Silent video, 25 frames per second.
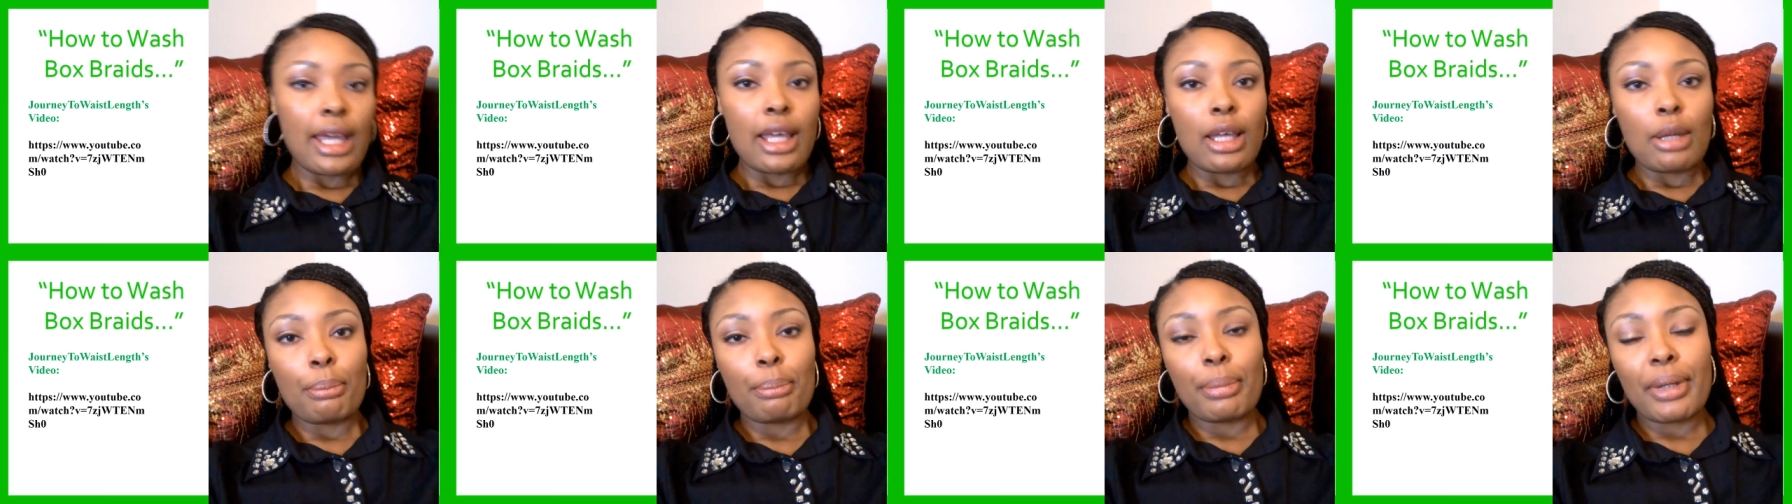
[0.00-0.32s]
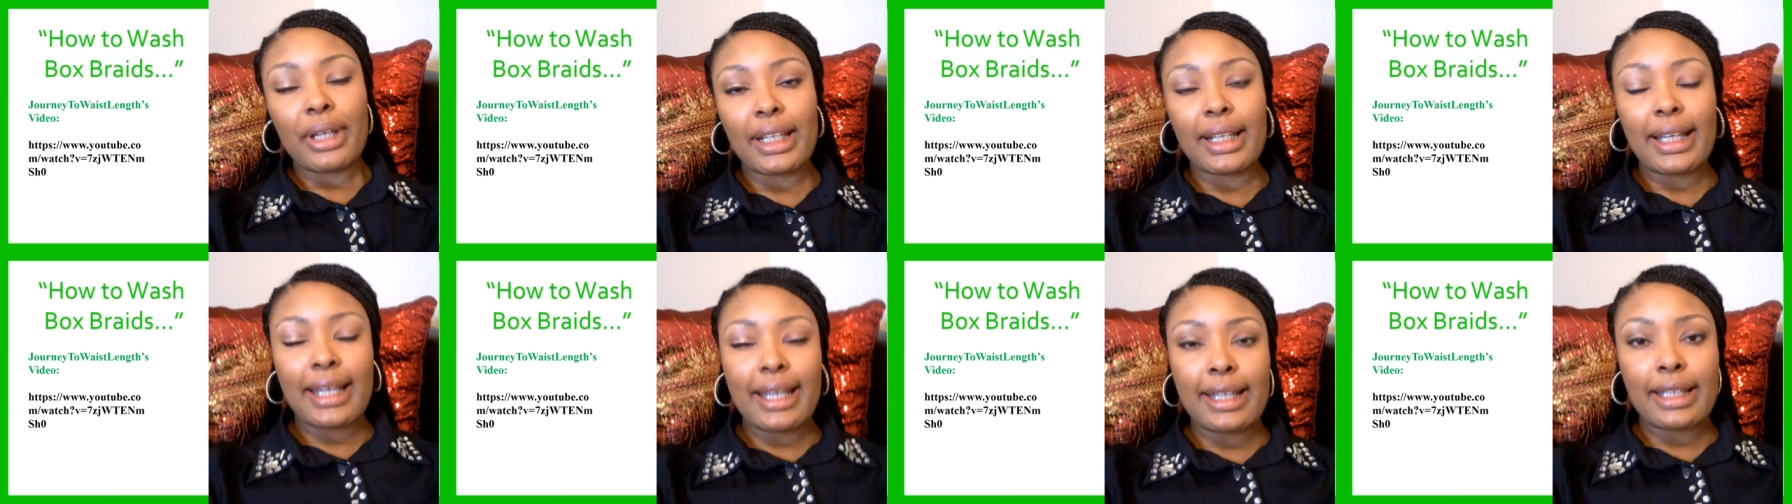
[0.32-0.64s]

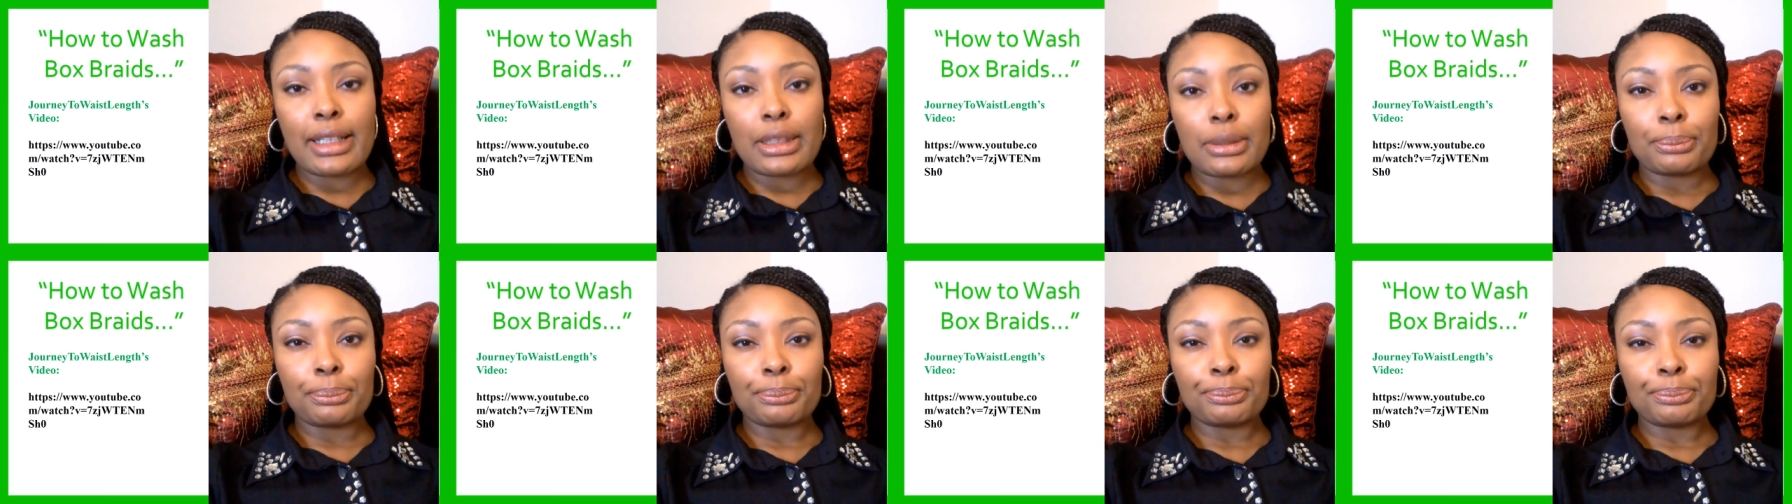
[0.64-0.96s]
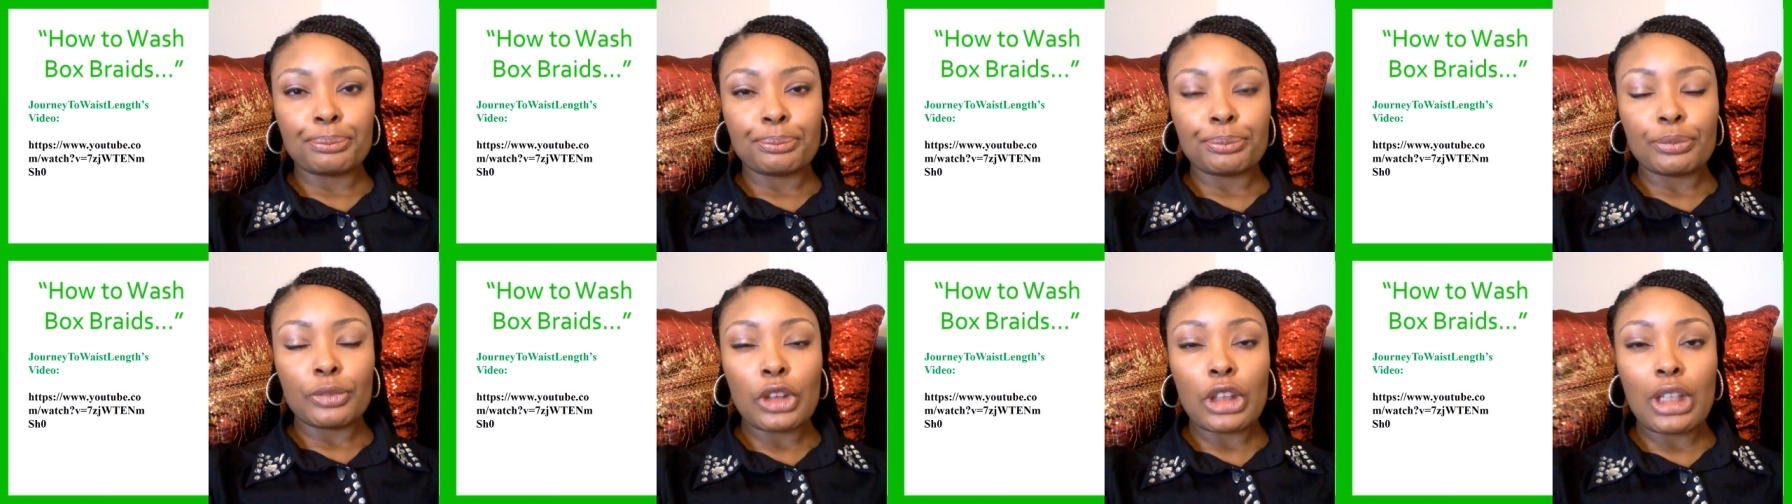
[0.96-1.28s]
but um,
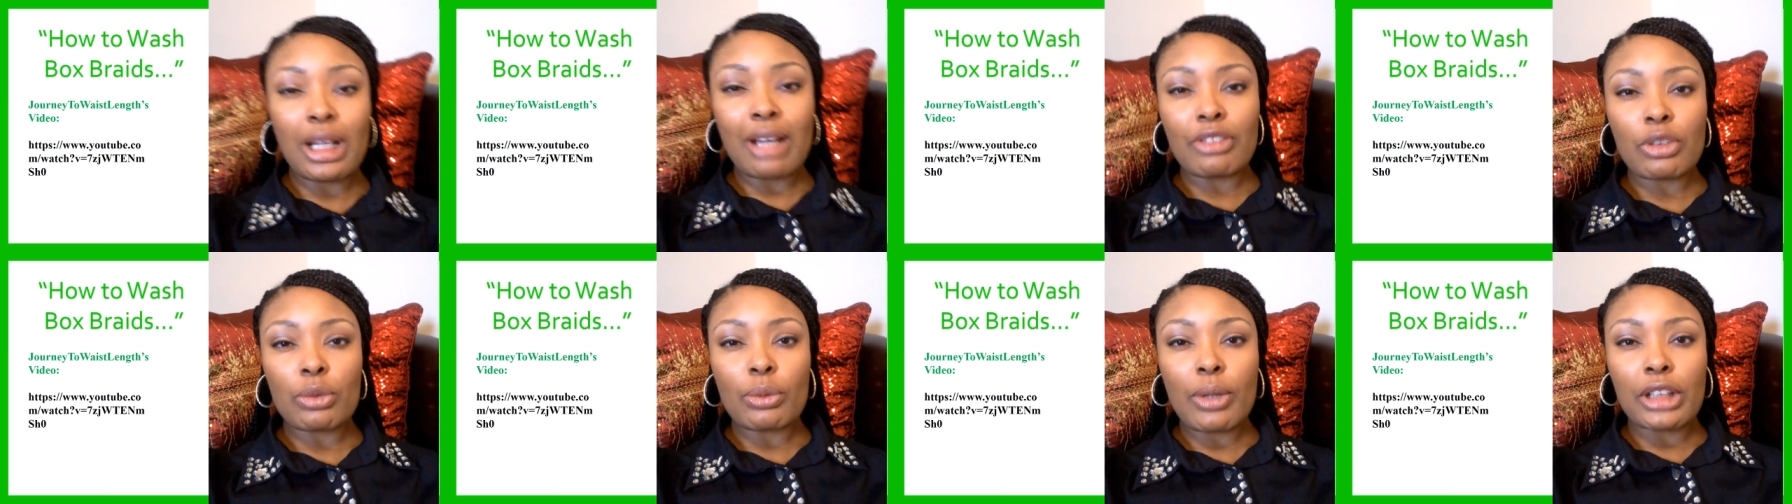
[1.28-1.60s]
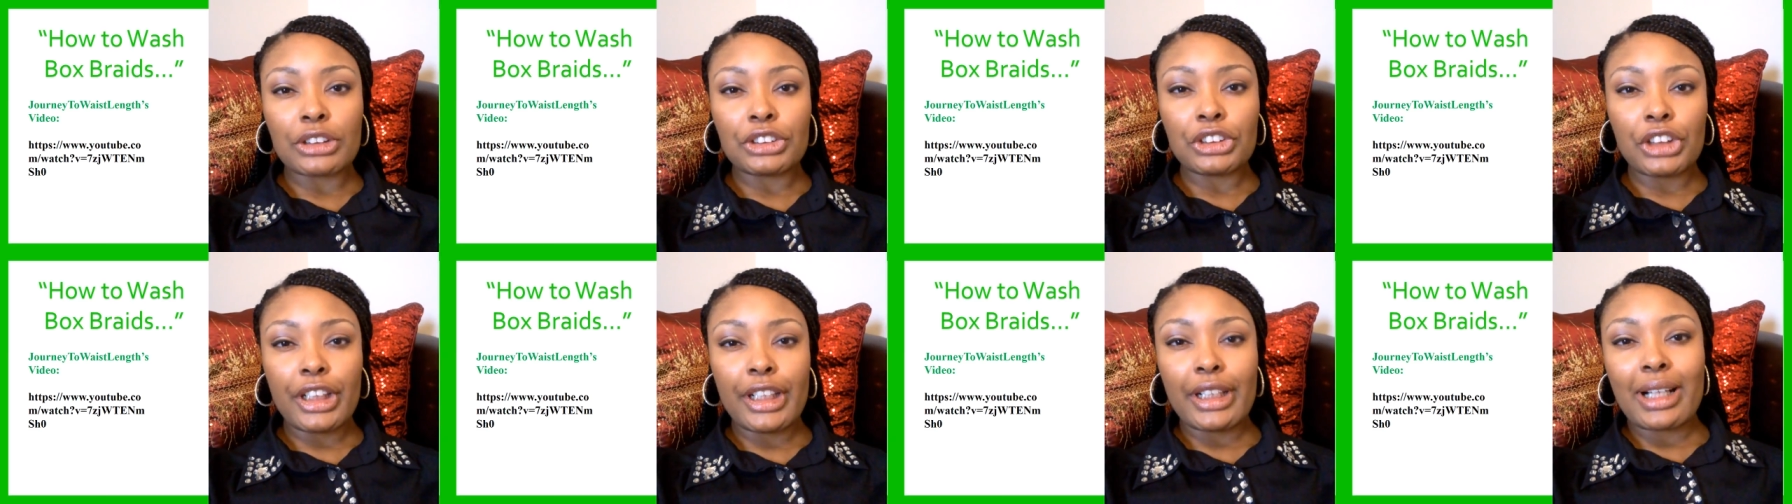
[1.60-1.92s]
you're going to have to wash
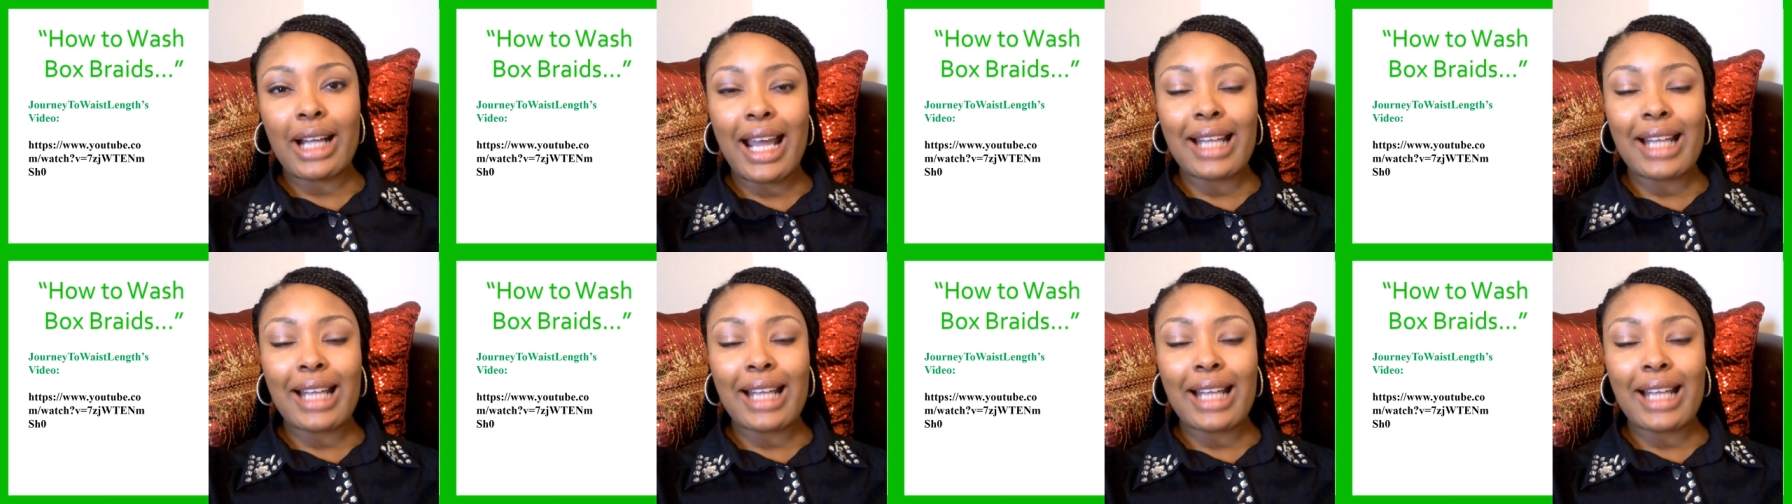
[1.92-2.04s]
your hair.